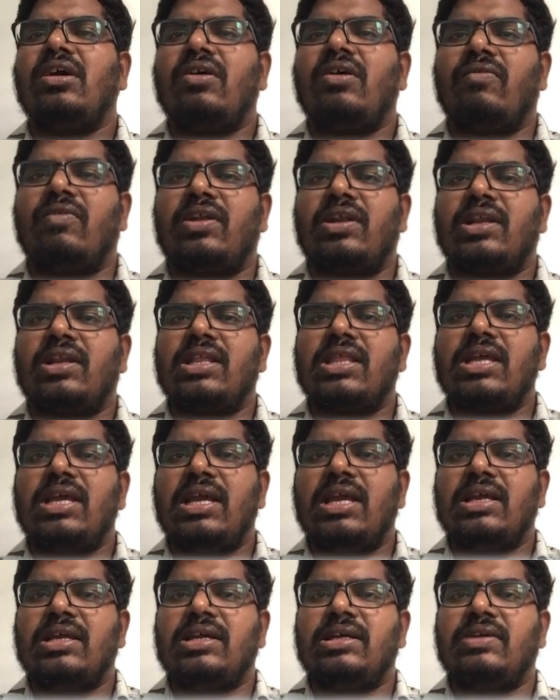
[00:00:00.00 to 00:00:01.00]
What are they?
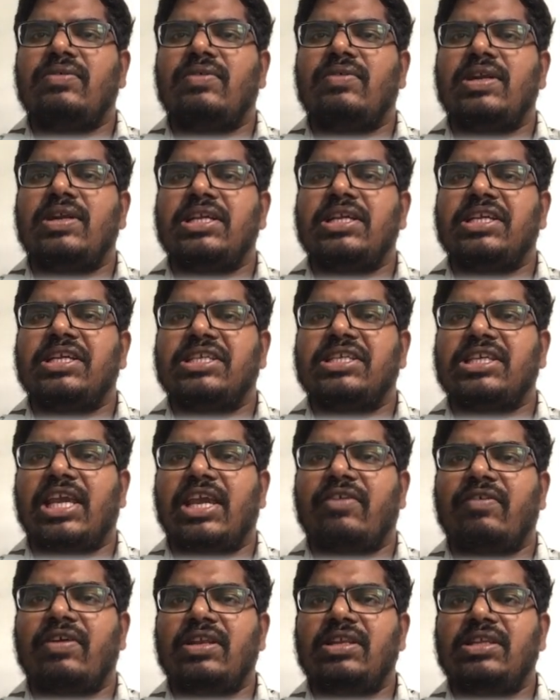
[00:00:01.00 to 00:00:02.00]
One is
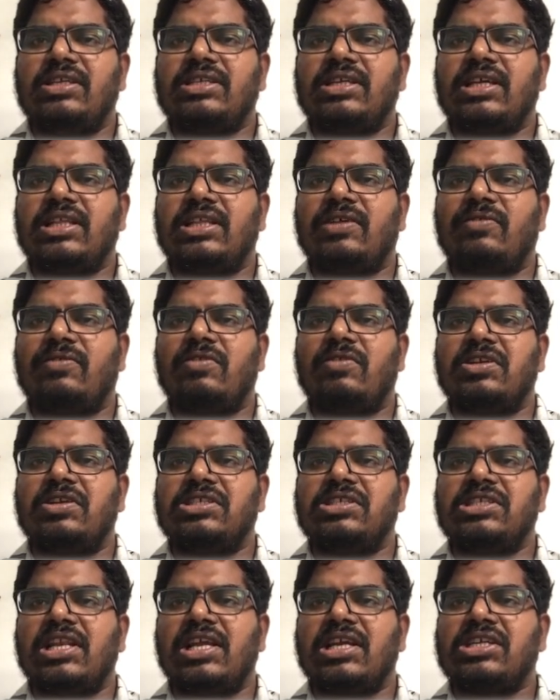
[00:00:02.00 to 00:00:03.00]
sequence, other one is
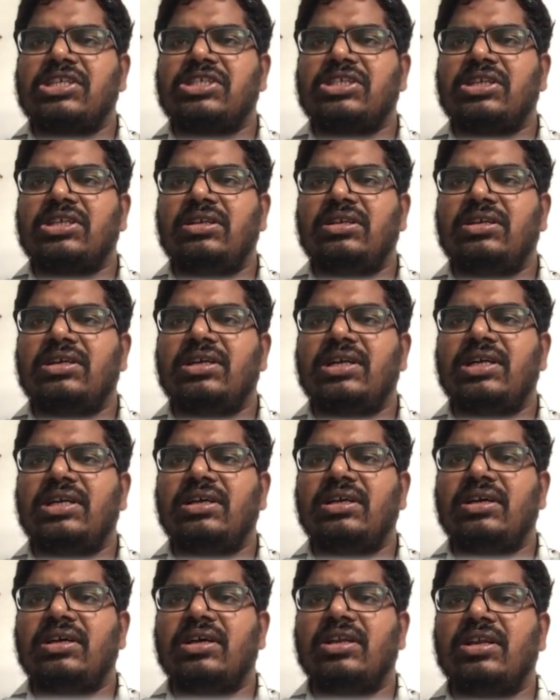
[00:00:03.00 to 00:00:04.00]
selection, and
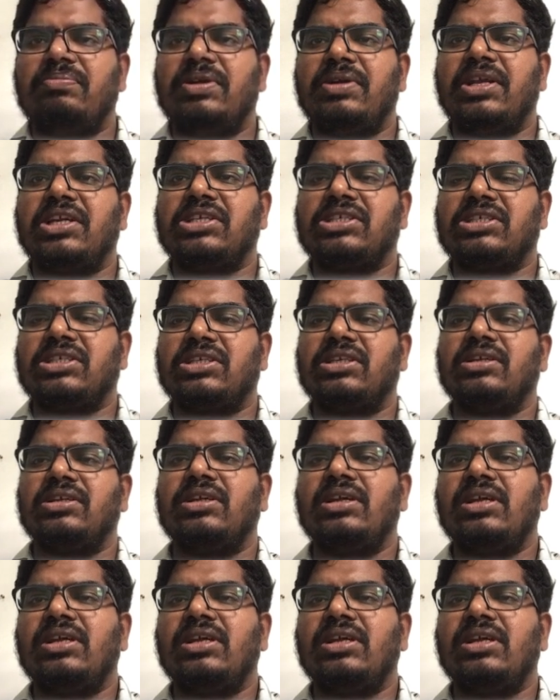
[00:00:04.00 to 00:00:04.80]
repetition.